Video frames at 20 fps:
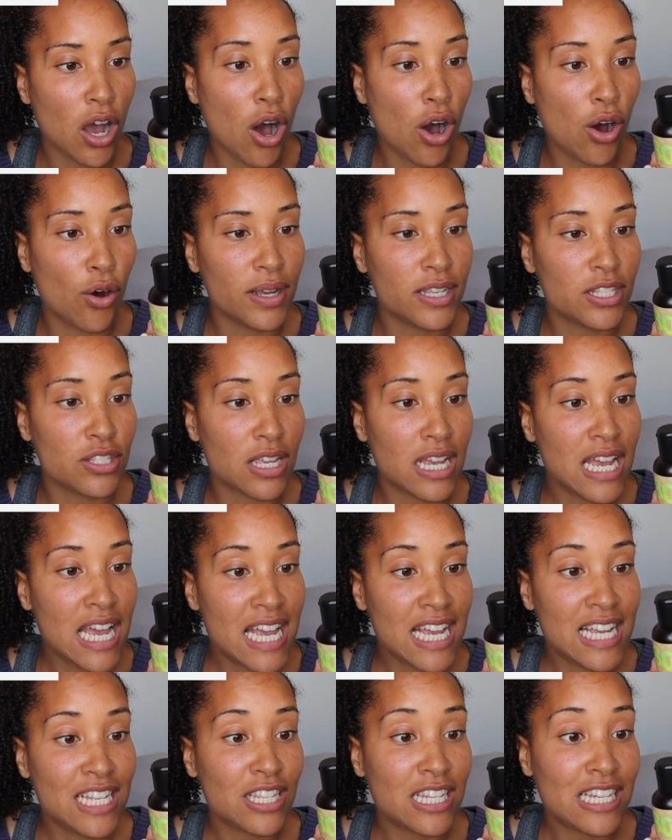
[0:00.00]
Oh, it's
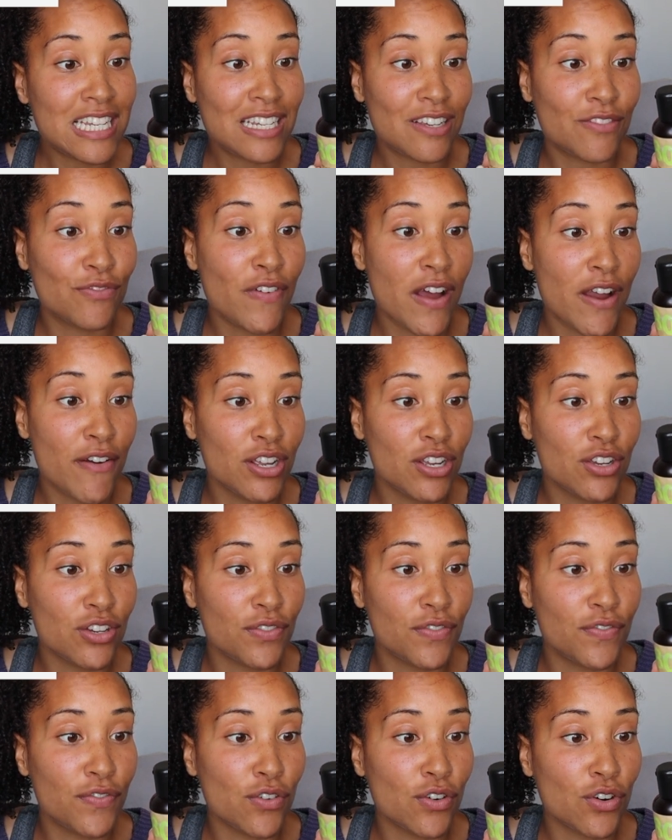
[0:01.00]
very
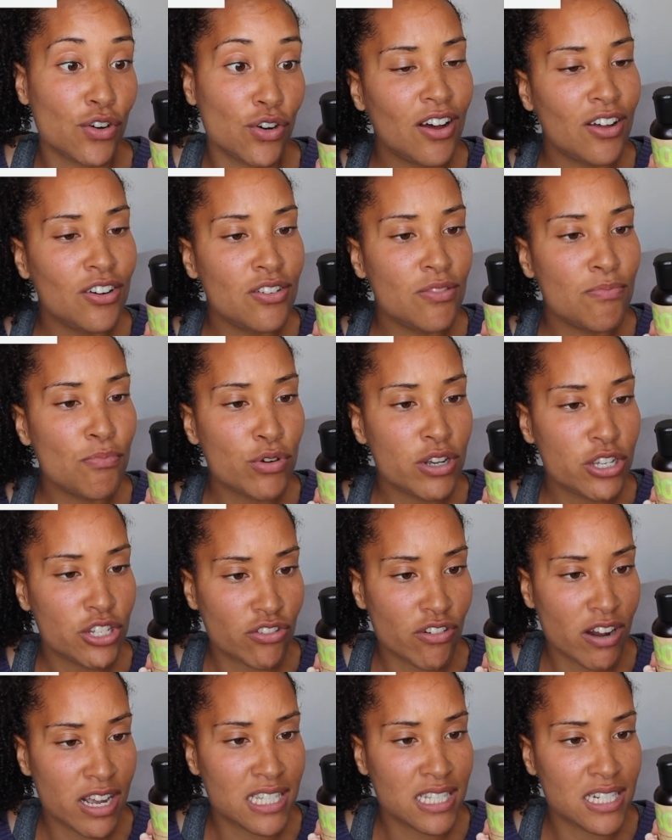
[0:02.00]
good for
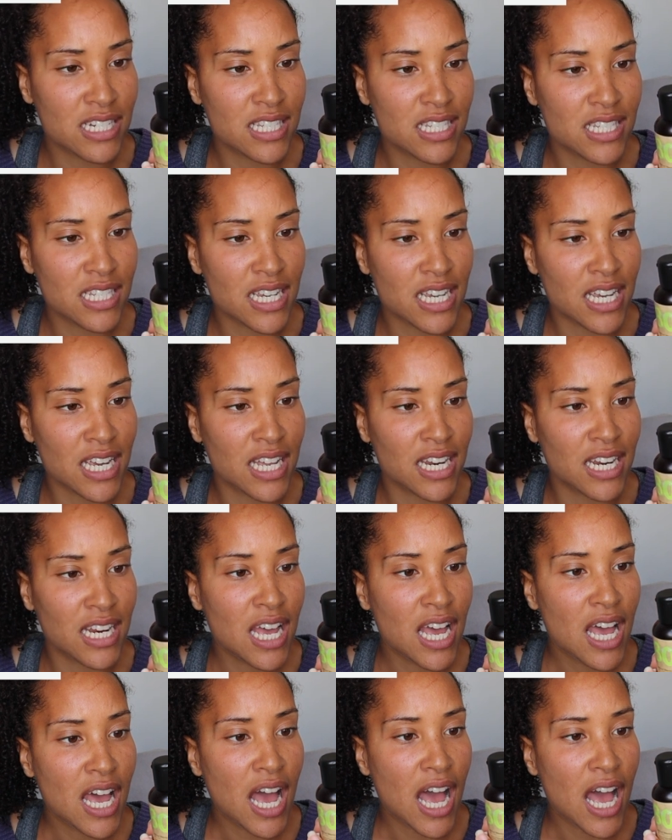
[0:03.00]
moisturizing the skin,